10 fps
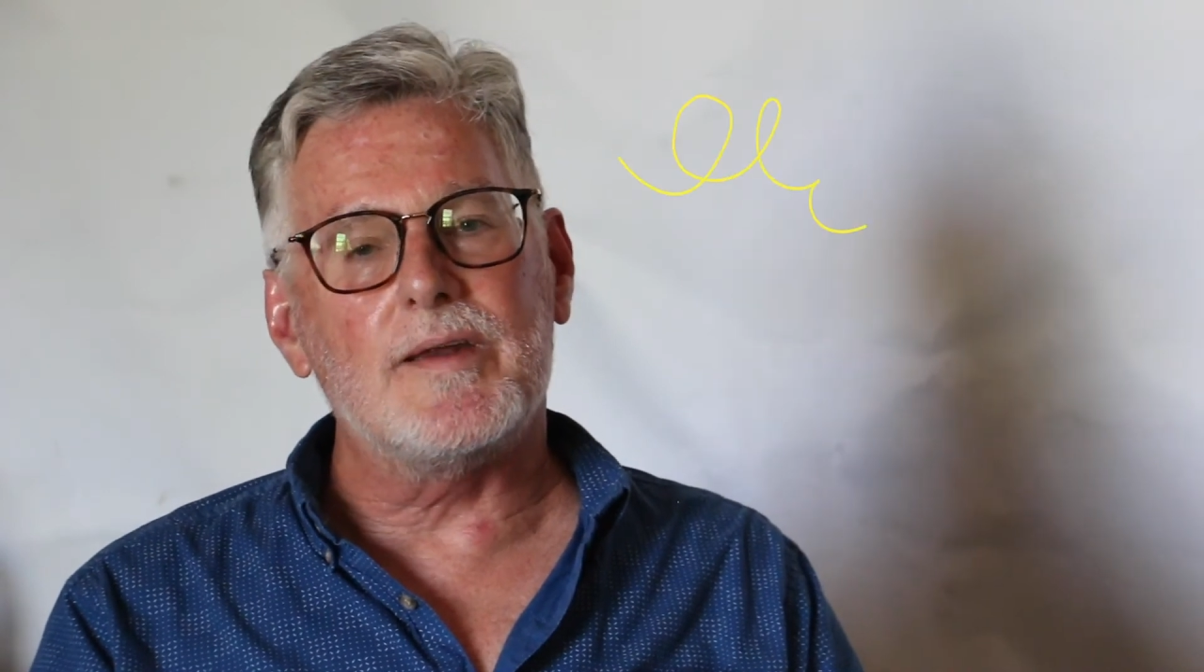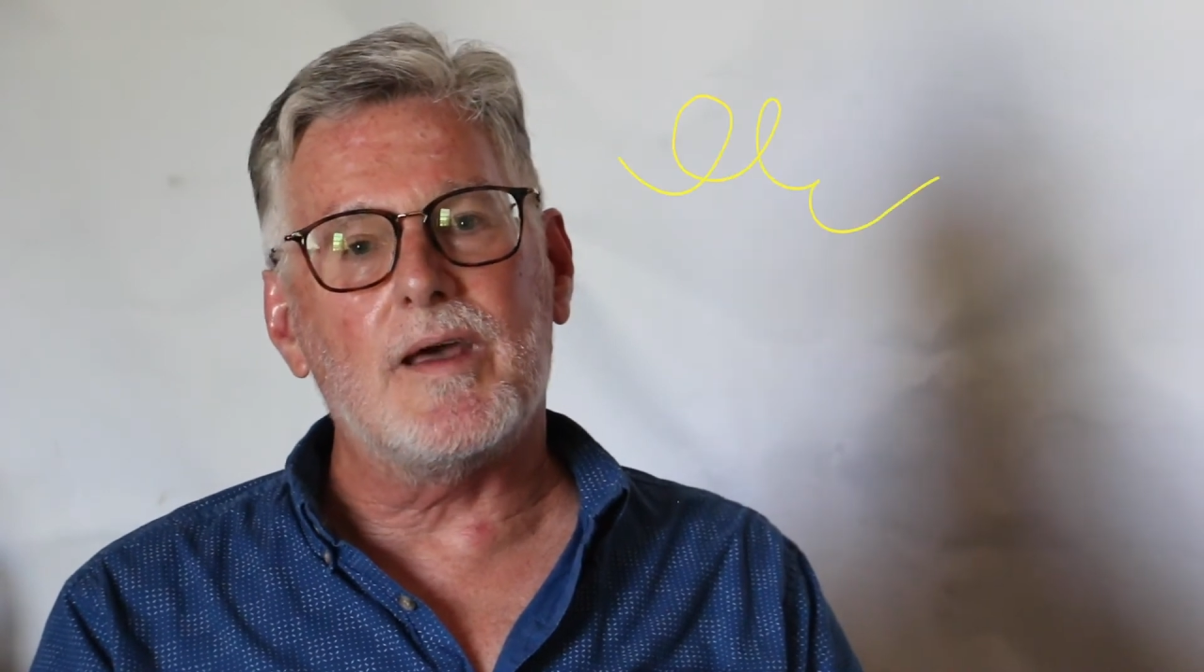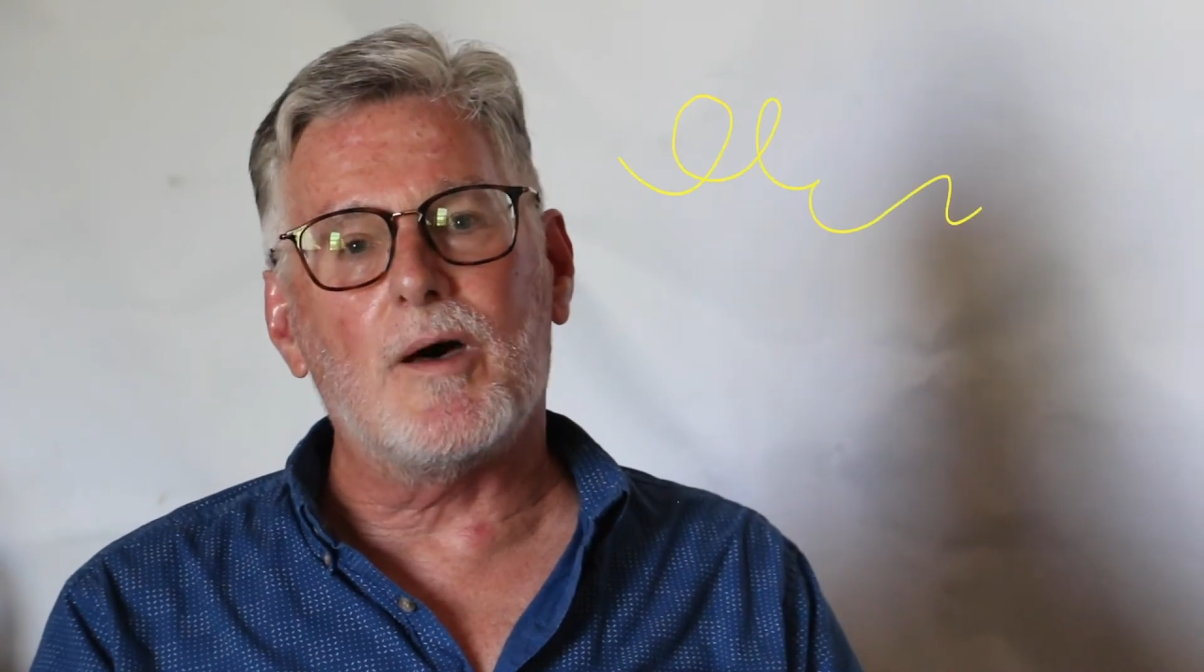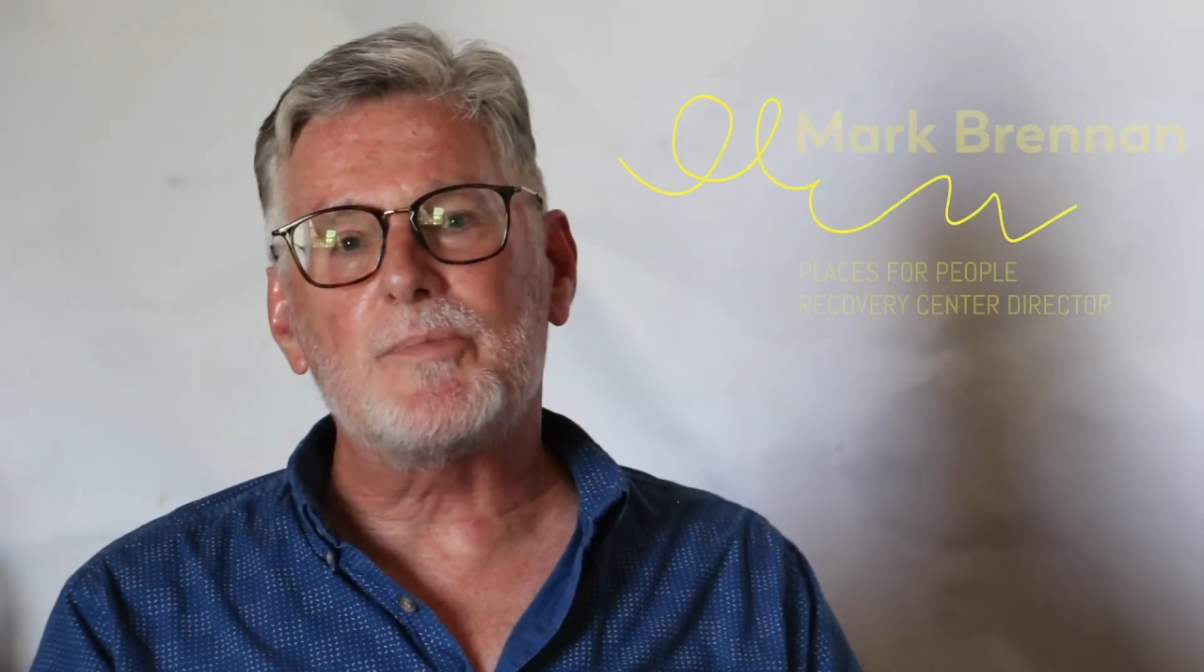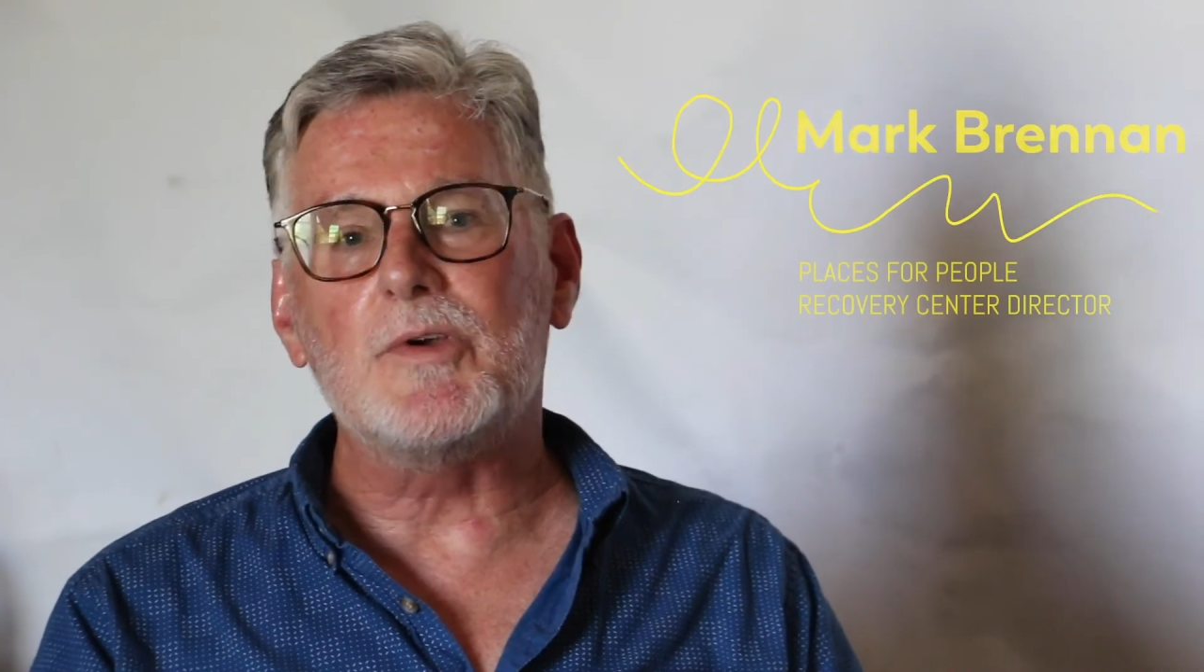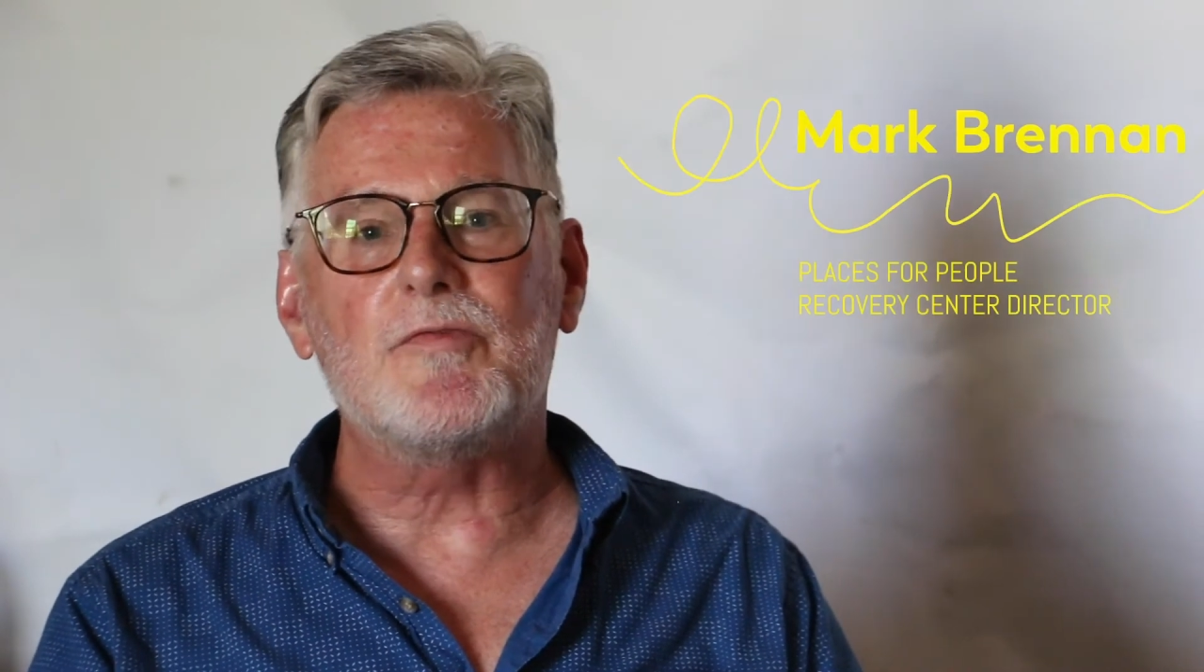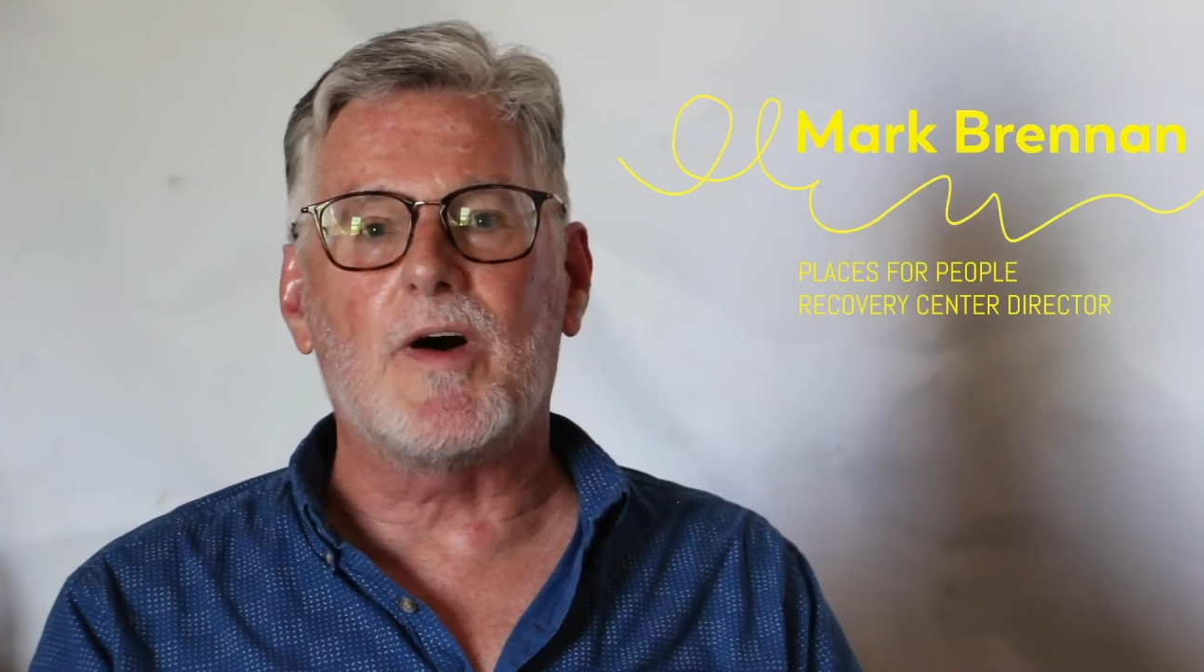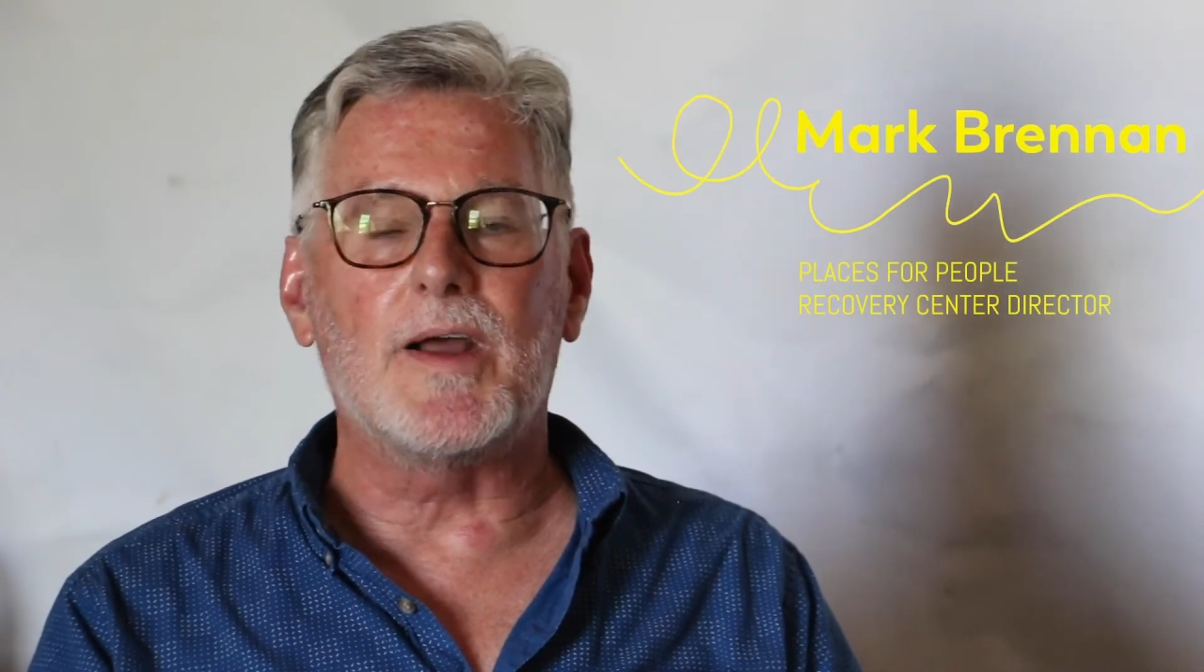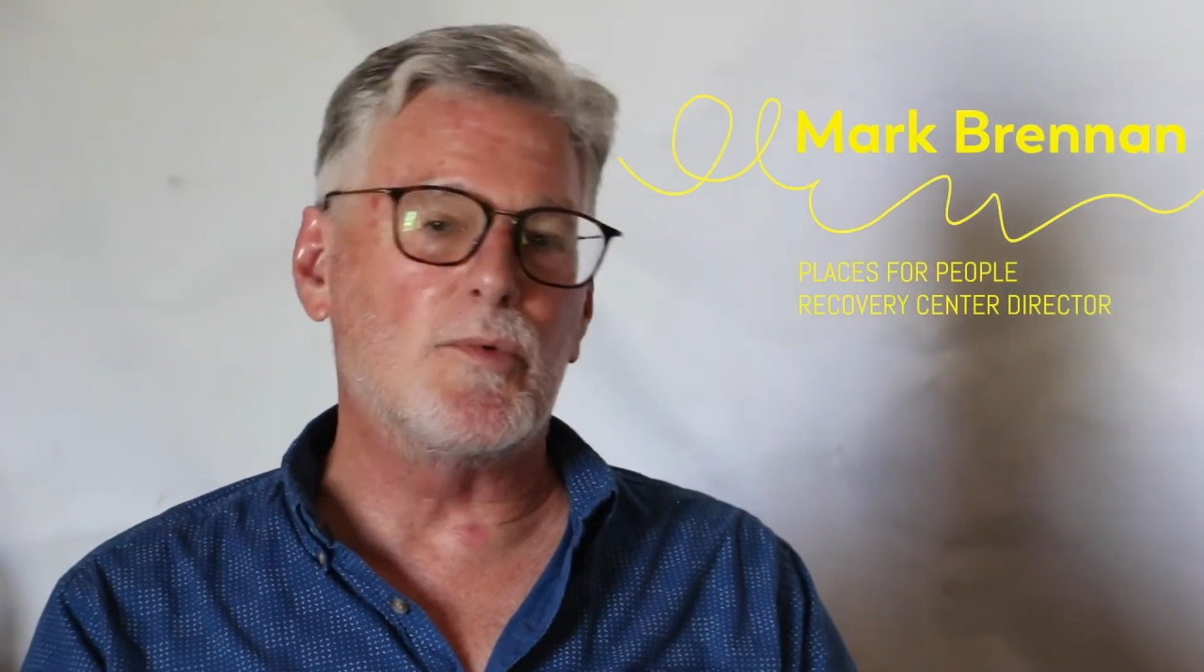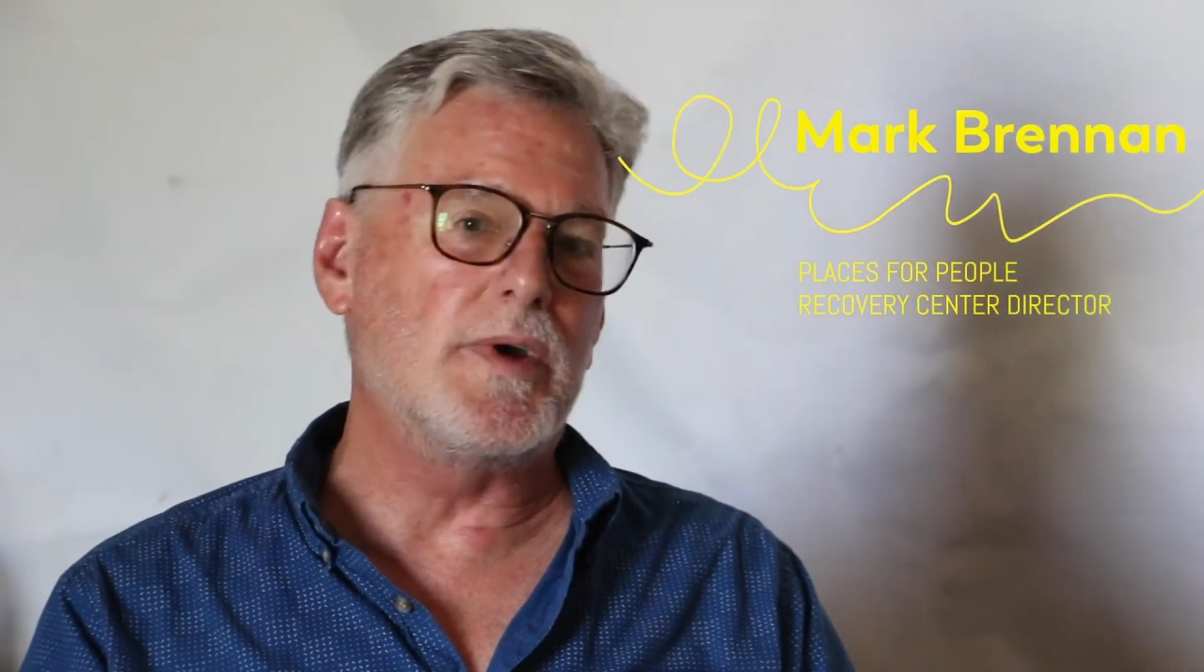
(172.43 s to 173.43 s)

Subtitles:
can help you find